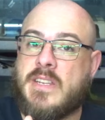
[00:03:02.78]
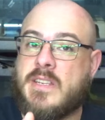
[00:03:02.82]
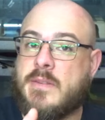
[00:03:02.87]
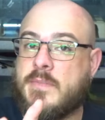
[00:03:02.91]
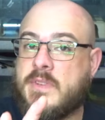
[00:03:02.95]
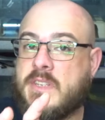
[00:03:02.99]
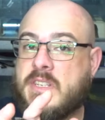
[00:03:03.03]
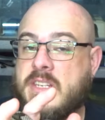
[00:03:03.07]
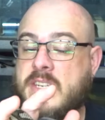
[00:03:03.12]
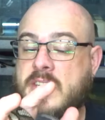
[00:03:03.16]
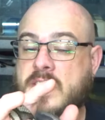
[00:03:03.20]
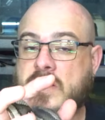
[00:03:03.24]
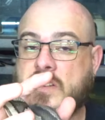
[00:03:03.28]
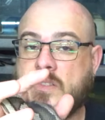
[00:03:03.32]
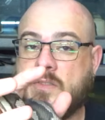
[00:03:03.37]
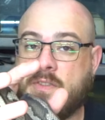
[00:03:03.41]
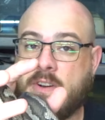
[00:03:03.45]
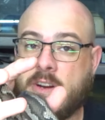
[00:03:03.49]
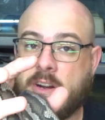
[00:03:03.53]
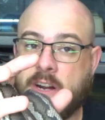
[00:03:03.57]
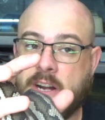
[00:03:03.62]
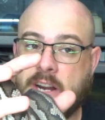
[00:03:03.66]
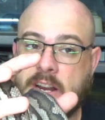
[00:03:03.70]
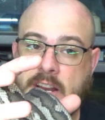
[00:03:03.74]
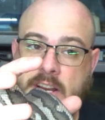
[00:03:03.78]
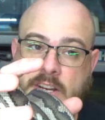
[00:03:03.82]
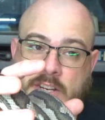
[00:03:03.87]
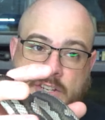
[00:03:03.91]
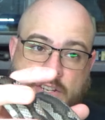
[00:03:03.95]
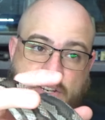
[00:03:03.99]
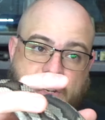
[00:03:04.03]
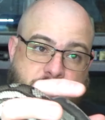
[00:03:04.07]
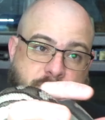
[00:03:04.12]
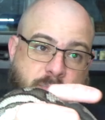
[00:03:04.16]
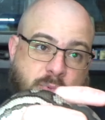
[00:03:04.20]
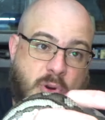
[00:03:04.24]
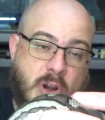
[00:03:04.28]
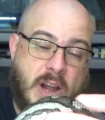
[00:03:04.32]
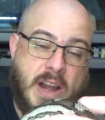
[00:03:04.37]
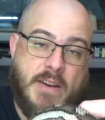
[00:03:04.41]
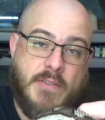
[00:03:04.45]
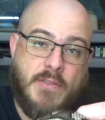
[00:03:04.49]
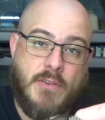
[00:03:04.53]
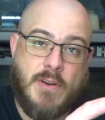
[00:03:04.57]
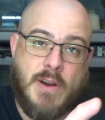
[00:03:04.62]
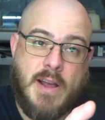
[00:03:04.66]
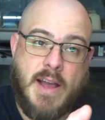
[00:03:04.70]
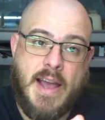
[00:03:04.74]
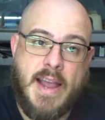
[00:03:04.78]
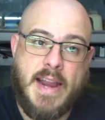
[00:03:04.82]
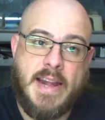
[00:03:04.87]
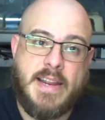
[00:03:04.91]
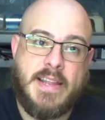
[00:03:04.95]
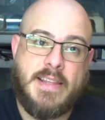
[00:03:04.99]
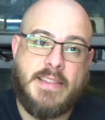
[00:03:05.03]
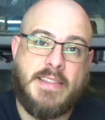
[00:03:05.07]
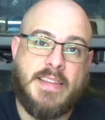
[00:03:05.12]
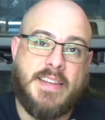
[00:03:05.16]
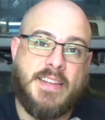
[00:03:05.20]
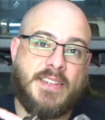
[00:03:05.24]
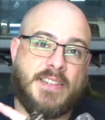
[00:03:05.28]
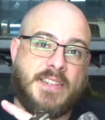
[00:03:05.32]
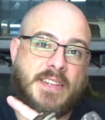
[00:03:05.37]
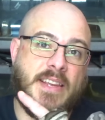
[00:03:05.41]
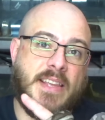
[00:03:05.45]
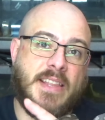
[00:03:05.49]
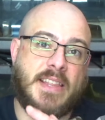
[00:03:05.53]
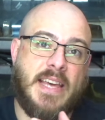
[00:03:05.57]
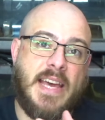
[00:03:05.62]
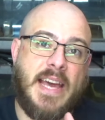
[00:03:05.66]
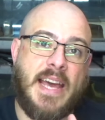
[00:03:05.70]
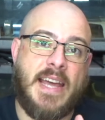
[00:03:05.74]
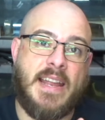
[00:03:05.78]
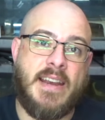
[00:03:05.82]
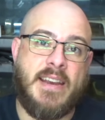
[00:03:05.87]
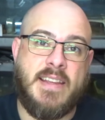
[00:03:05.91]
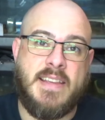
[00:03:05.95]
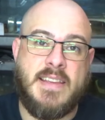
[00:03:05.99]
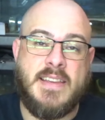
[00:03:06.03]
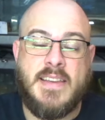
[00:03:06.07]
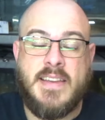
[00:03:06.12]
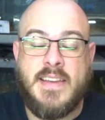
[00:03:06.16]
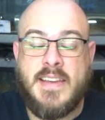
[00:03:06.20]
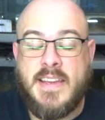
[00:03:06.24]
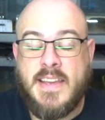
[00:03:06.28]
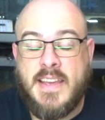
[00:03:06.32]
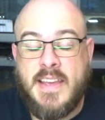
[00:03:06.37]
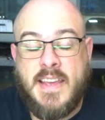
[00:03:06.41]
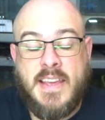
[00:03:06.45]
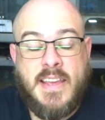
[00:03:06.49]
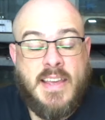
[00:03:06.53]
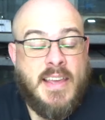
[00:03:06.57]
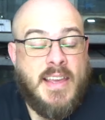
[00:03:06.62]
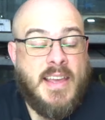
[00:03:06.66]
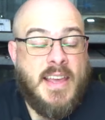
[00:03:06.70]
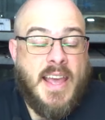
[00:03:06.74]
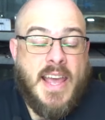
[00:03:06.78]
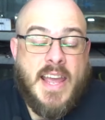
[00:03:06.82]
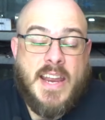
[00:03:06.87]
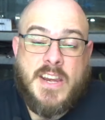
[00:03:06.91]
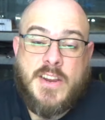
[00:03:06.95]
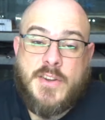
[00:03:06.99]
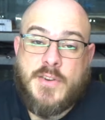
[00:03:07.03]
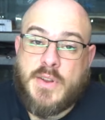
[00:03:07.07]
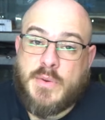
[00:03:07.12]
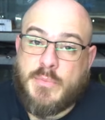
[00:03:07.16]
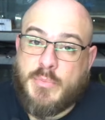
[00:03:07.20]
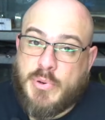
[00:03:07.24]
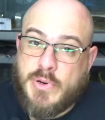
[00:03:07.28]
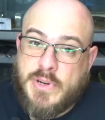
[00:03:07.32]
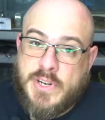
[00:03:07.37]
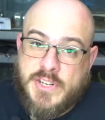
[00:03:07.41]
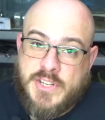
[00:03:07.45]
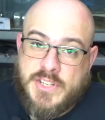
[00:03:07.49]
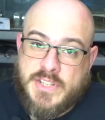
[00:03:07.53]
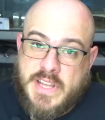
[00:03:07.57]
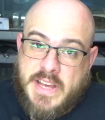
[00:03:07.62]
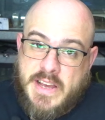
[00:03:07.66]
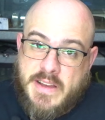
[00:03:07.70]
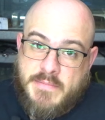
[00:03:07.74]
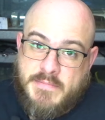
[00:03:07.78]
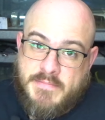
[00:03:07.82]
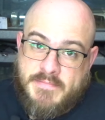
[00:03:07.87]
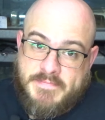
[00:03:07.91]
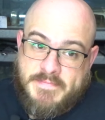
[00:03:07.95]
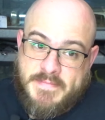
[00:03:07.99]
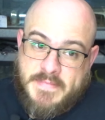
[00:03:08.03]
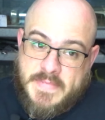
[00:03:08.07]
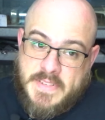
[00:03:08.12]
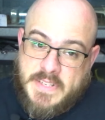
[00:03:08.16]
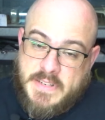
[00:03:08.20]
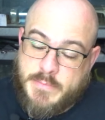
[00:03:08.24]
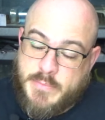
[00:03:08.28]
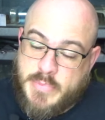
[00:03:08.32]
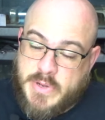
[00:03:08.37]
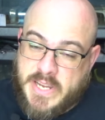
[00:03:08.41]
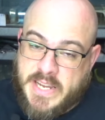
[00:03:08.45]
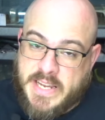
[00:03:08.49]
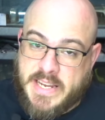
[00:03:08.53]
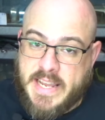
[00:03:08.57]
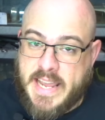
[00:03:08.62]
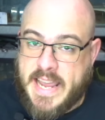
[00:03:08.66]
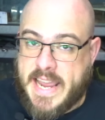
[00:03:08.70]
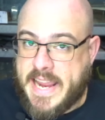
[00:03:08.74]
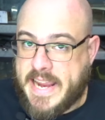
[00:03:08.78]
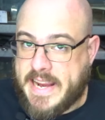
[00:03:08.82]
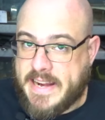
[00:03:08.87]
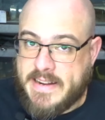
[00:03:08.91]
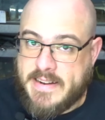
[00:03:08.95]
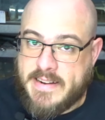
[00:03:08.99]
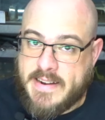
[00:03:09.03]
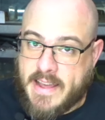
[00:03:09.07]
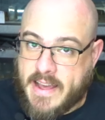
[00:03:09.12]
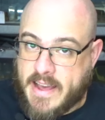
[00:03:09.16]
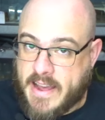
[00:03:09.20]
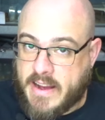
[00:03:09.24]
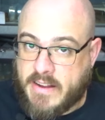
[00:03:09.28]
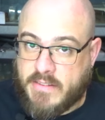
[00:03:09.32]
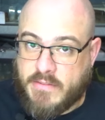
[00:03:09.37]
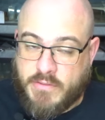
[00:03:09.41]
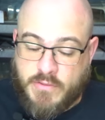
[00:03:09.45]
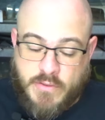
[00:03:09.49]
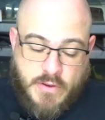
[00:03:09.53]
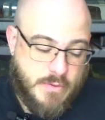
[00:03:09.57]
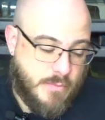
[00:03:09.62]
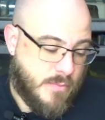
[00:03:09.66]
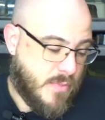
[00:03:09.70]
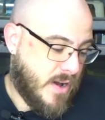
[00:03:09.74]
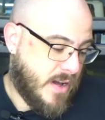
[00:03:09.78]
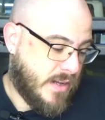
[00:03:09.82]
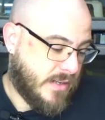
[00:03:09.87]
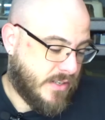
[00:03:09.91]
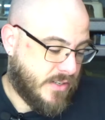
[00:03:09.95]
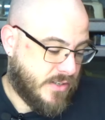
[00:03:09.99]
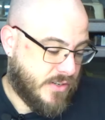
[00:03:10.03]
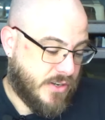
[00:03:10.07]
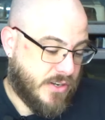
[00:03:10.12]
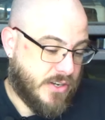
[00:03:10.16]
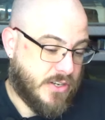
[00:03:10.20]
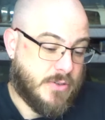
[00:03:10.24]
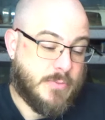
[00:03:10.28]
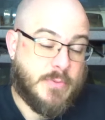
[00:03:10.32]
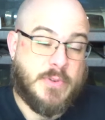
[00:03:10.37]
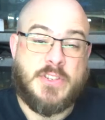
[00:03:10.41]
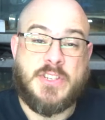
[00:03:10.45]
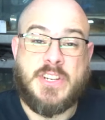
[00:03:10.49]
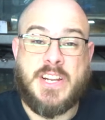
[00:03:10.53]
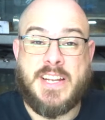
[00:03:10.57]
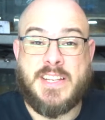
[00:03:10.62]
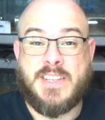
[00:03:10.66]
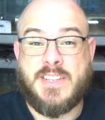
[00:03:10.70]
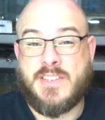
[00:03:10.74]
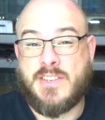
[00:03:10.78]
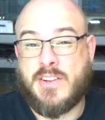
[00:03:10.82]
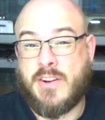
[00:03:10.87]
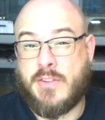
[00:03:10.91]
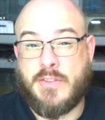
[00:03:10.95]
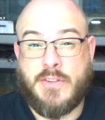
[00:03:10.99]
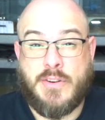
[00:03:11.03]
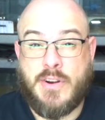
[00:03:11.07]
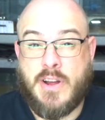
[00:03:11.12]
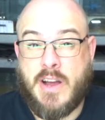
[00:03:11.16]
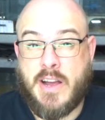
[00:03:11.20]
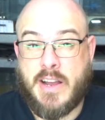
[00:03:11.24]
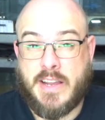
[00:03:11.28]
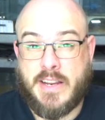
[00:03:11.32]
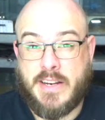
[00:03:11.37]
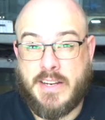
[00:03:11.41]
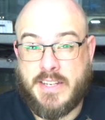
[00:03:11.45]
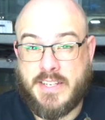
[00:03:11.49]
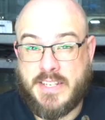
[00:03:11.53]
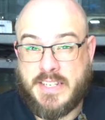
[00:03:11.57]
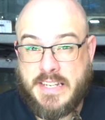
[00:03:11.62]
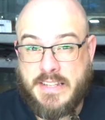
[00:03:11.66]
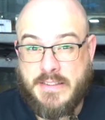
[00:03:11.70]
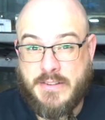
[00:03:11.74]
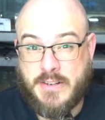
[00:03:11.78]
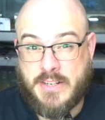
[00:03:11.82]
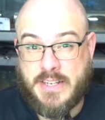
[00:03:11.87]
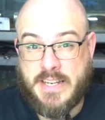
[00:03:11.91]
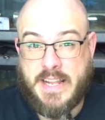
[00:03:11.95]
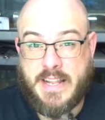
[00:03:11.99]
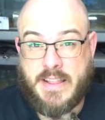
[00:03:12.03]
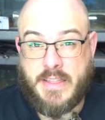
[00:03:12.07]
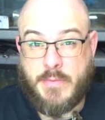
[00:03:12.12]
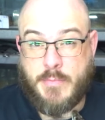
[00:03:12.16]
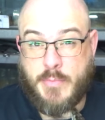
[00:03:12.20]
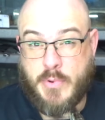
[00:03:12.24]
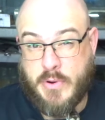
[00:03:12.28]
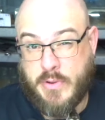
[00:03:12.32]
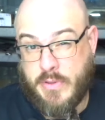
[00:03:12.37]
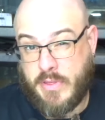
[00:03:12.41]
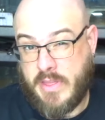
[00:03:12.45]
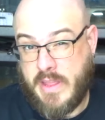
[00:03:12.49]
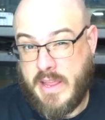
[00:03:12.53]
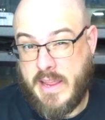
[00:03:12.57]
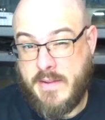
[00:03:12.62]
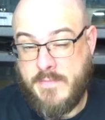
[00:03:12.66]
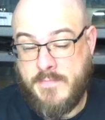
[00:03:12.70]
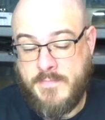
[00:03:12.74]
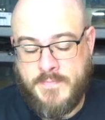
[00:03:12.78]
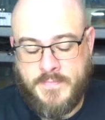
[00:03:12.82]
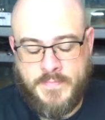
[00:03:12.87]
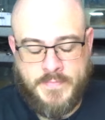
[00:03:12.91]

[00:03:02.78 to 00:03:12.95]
some seasonal variation, prey variety, things like that. And you can push them to big eight, nine foot monsters, but chances are they're not going to see their 10th birthday.